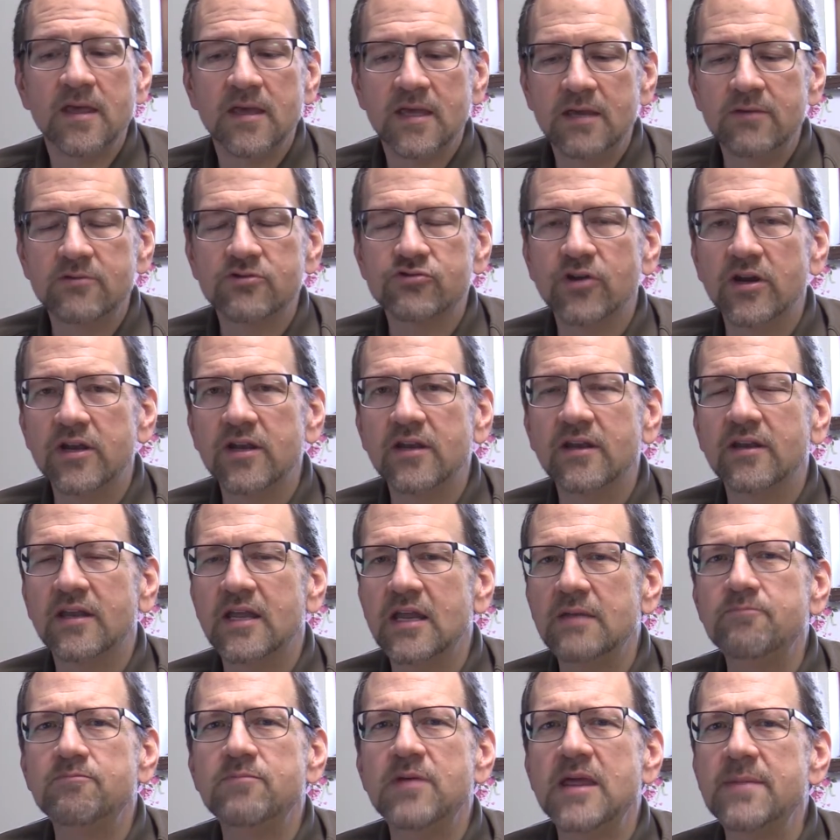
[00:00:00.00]
He was trying to
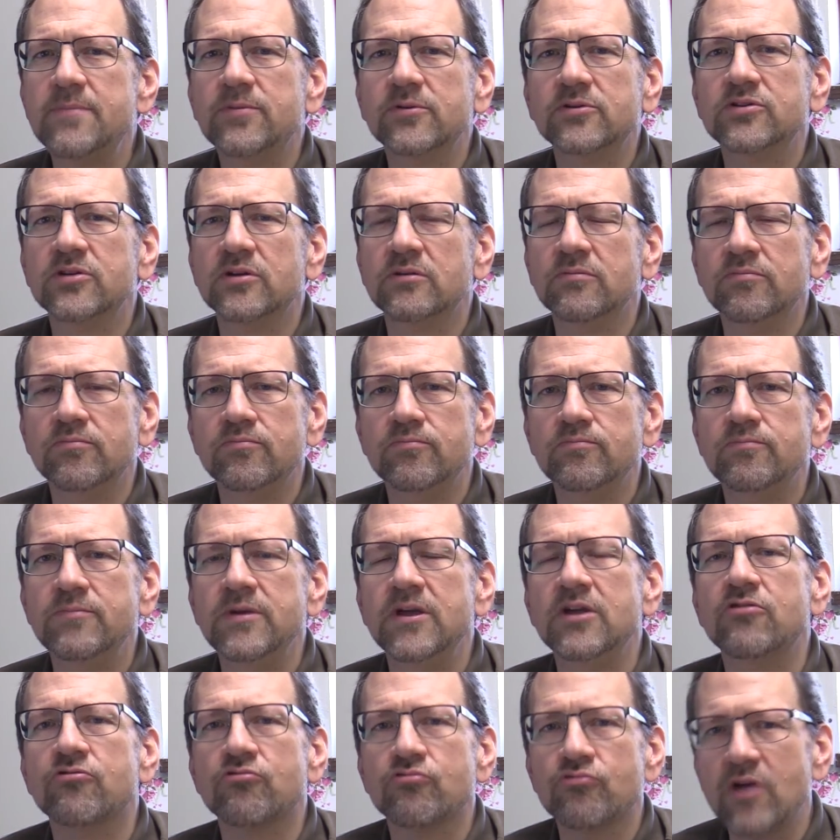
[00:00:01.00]
get people to
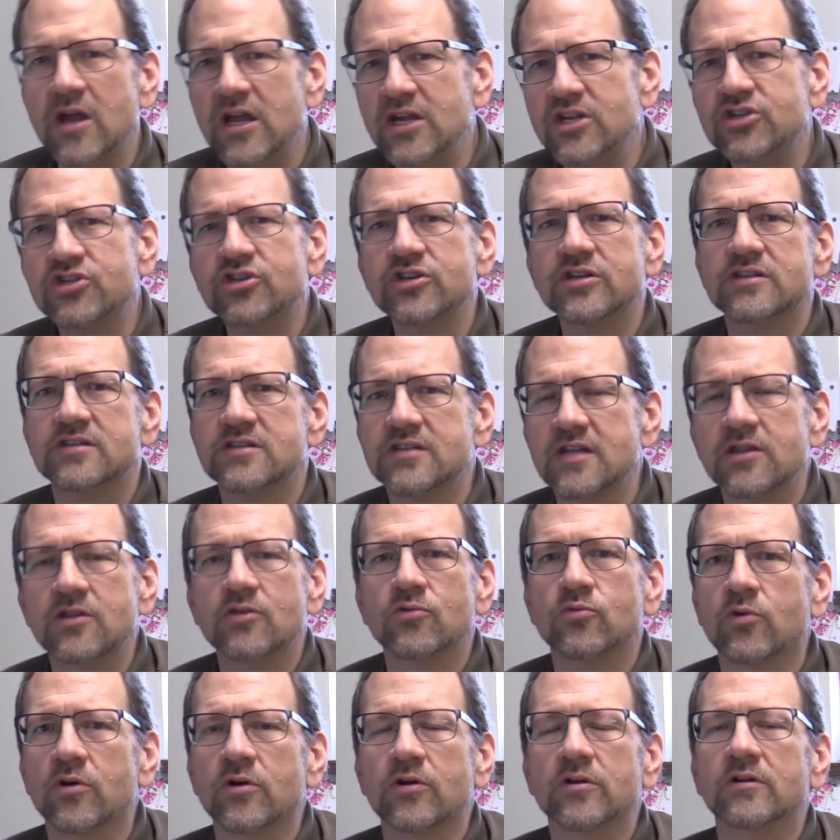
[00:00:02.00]
be gracious in the
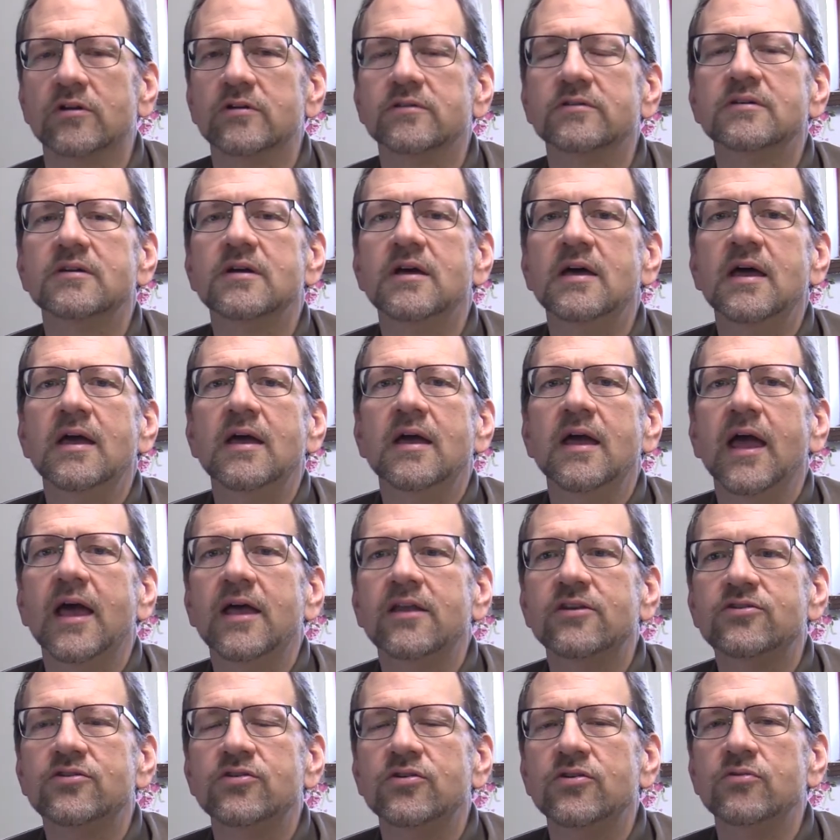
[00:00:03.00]
world
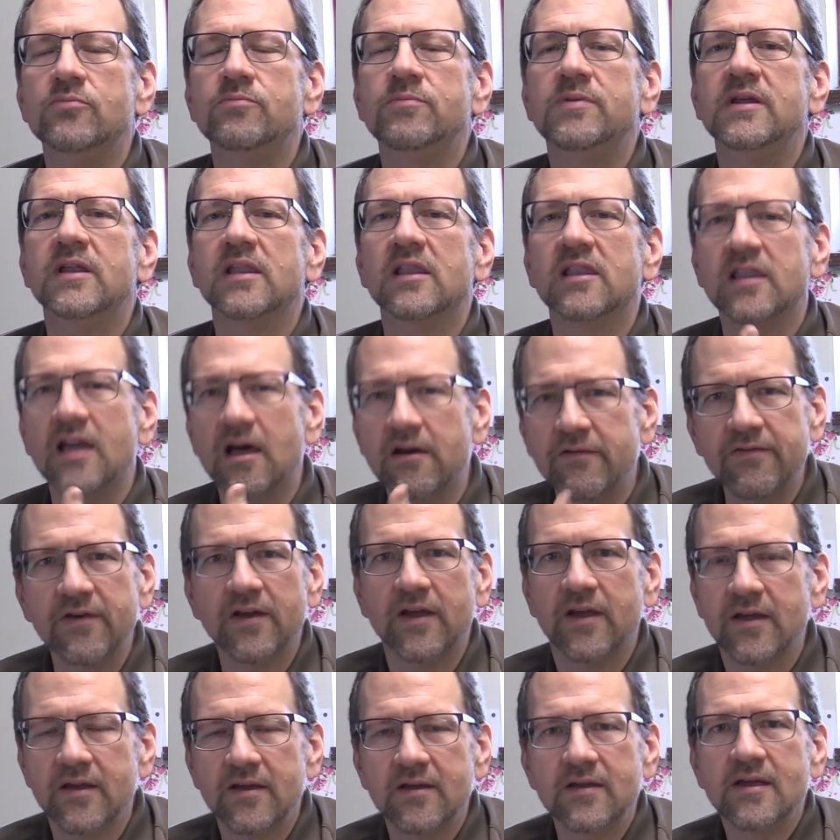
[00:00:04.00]
and to be
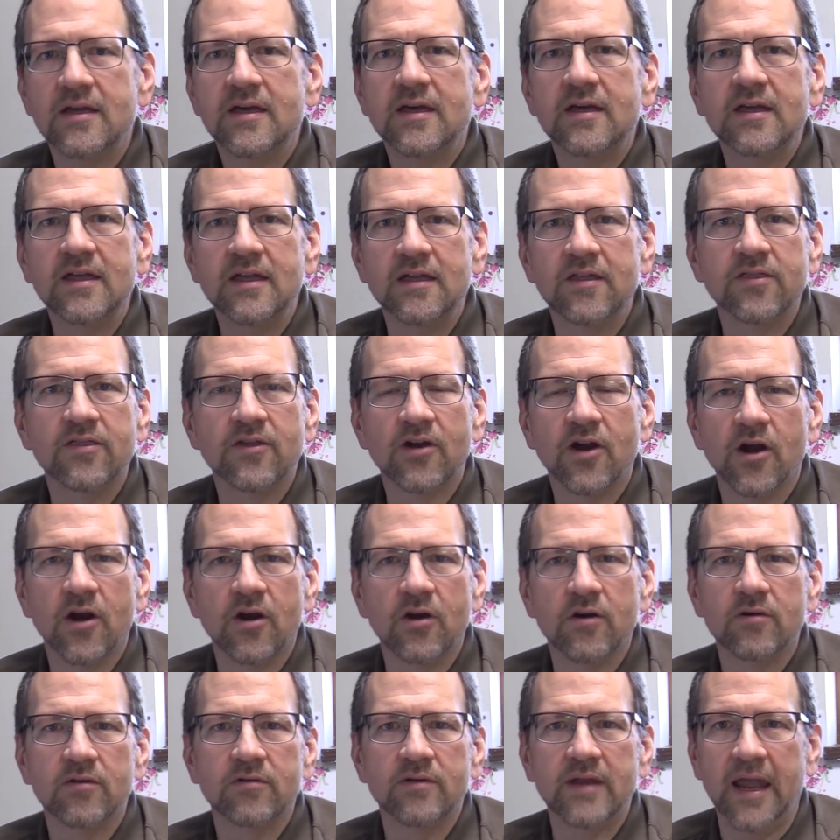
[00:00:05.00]
loving in
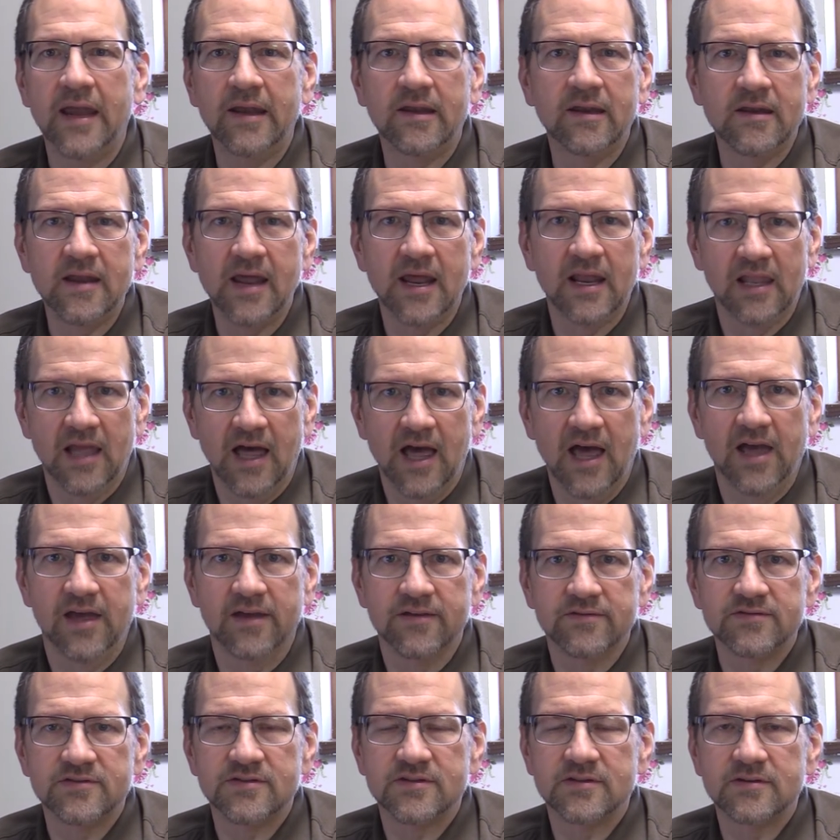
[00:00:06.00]
their day to day
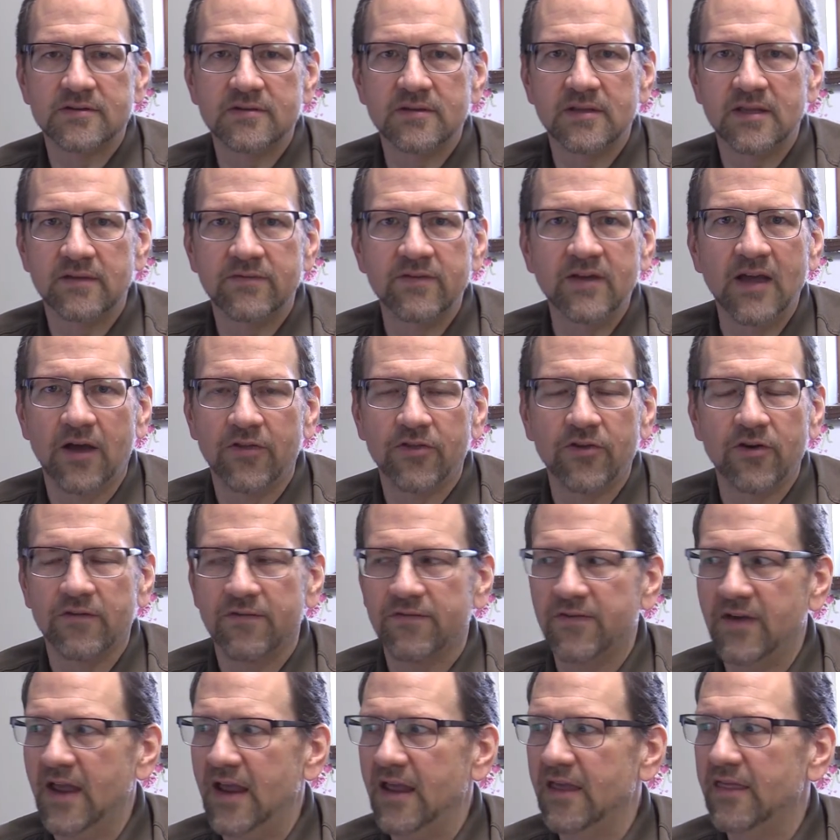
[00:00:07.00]
lives, living out their
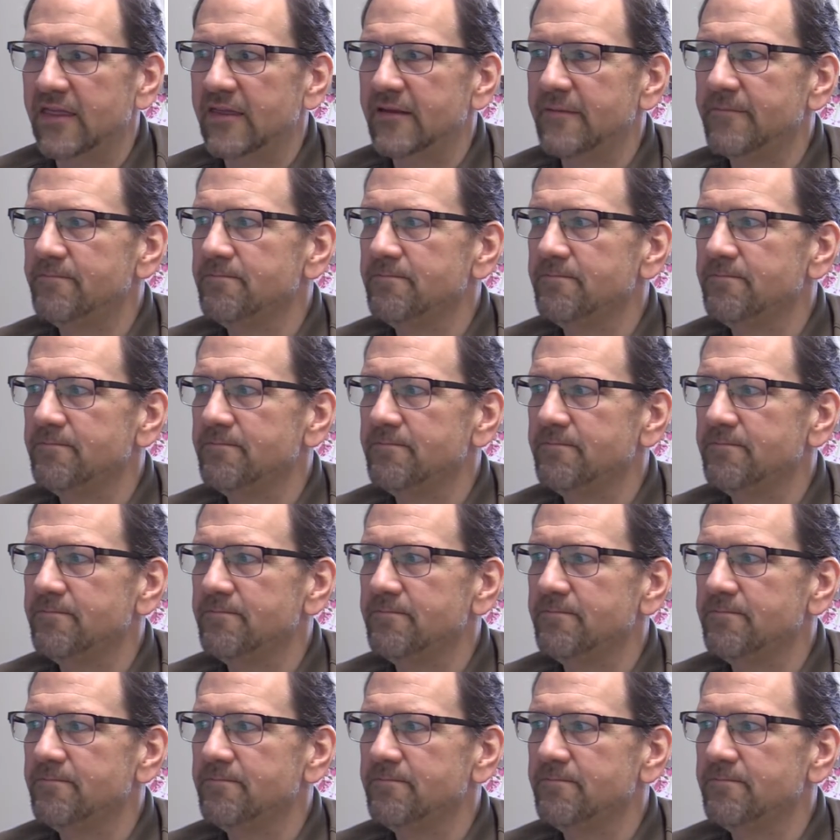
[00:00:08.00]
faith.